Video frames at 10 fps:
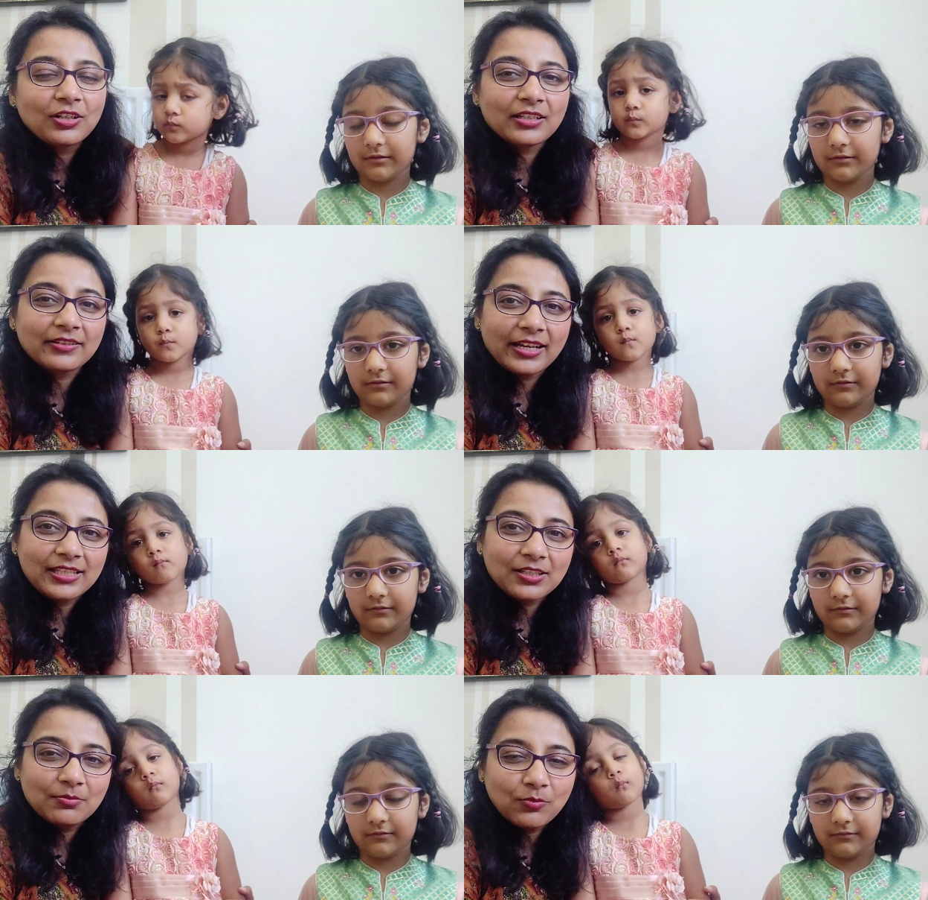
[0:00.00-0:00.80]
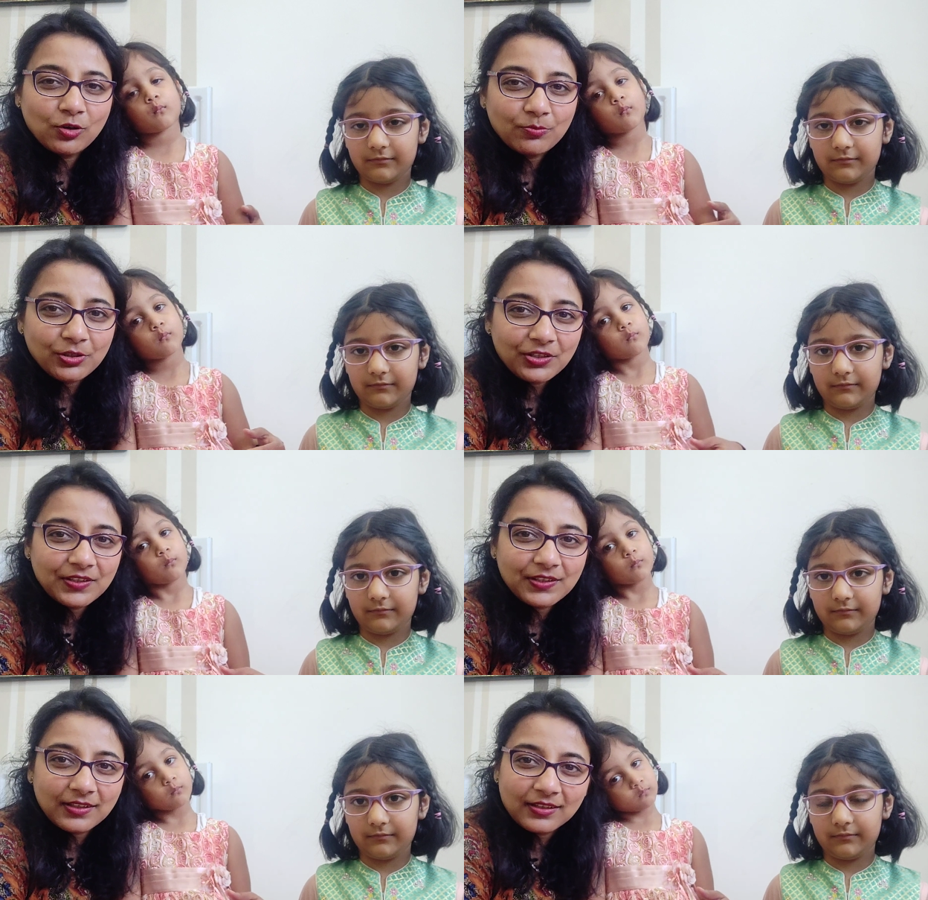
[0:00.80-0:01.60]
Speaker 1: gonna write more
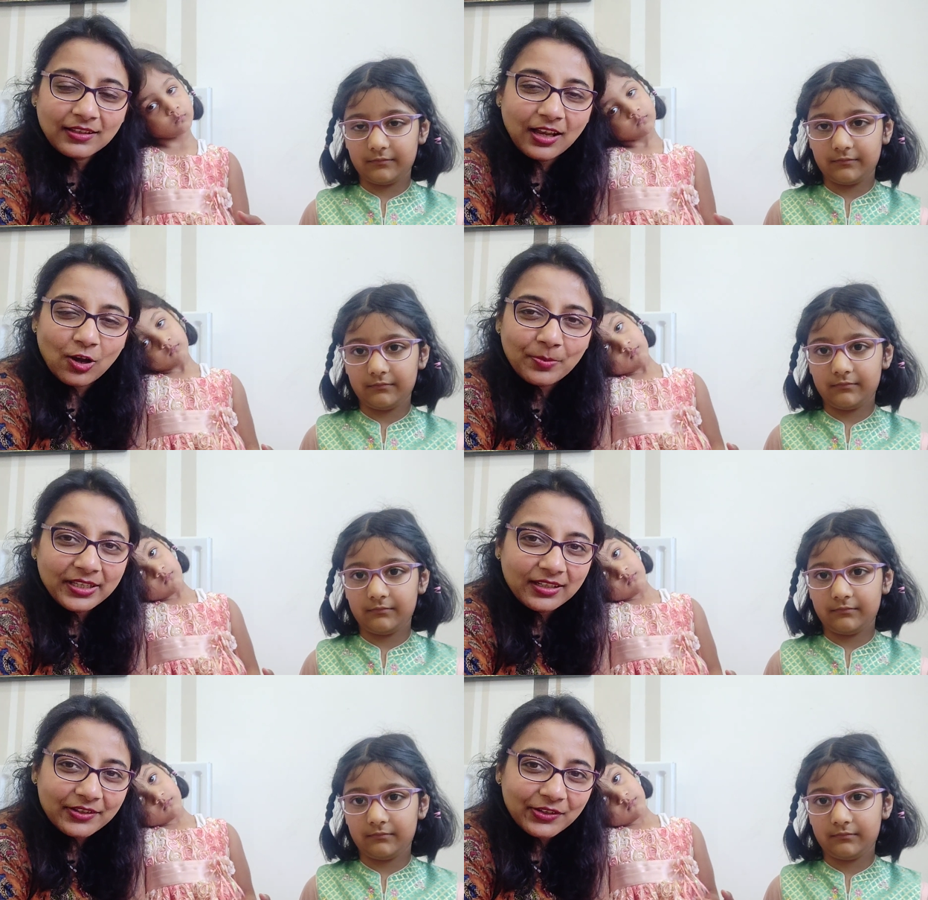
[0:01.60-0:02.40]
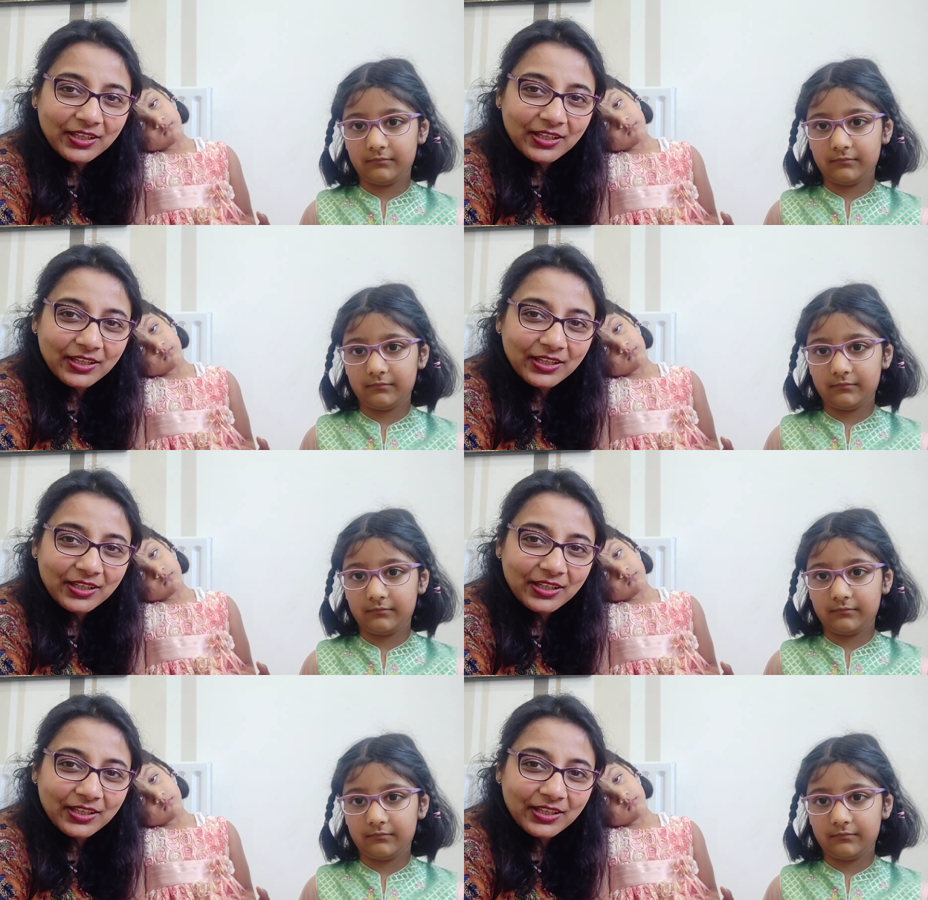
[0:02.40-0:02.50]
books. How many are you